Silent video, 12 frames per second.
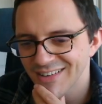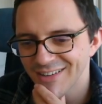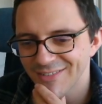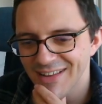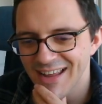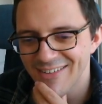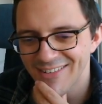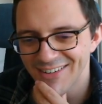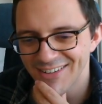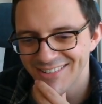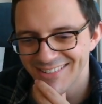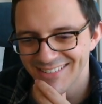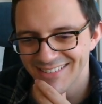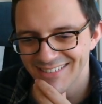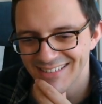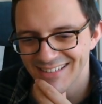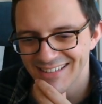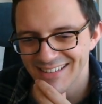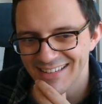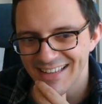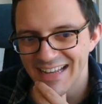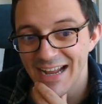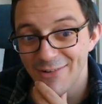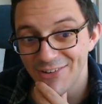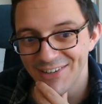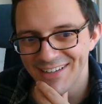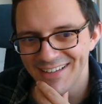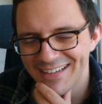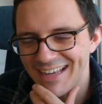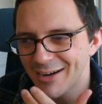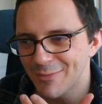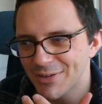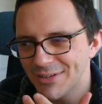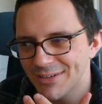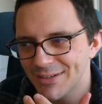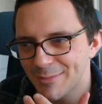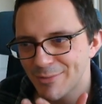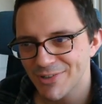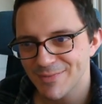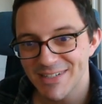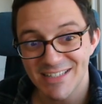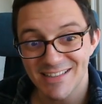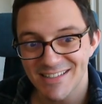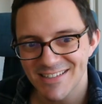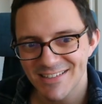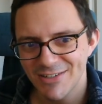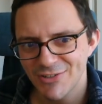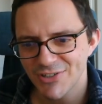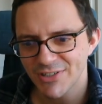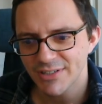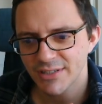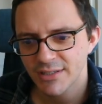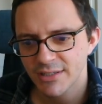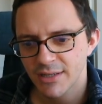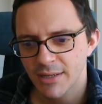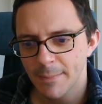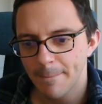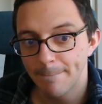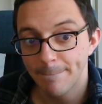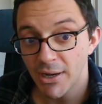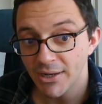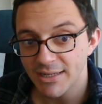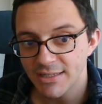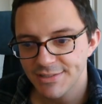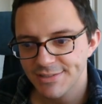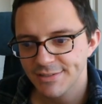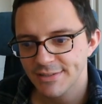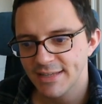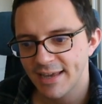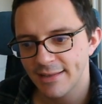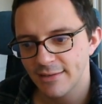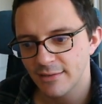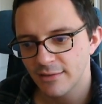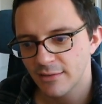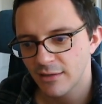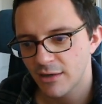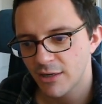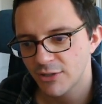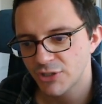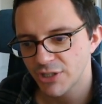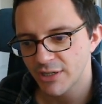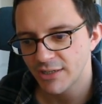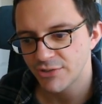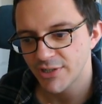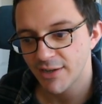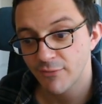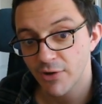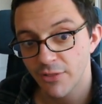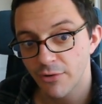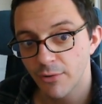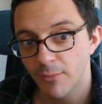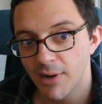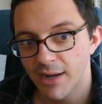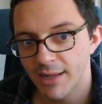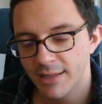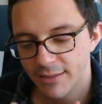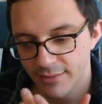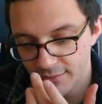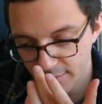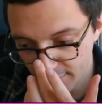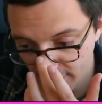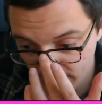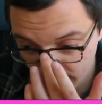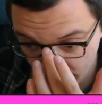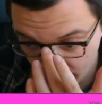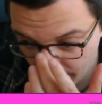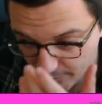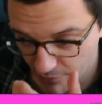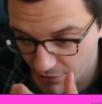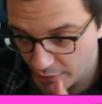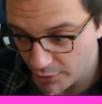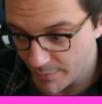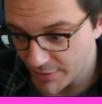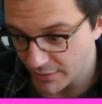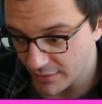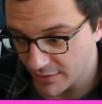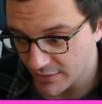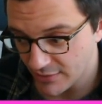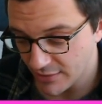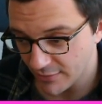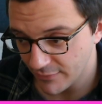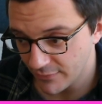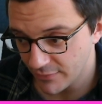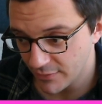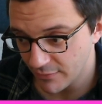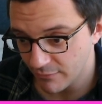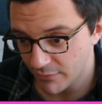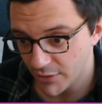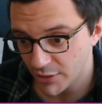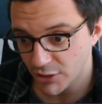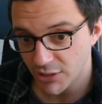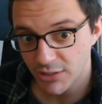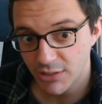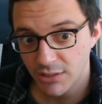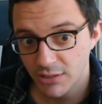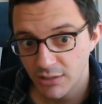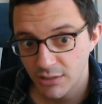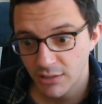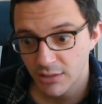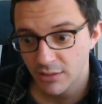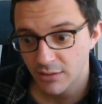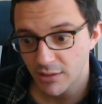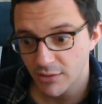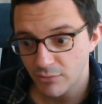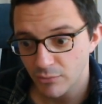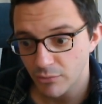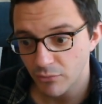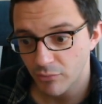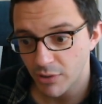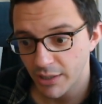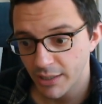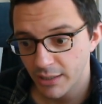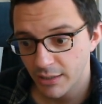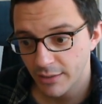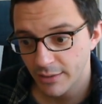of error in how we're approximating the solution might get larger as you get further away. We're hoping that this stuff converges. That's all right.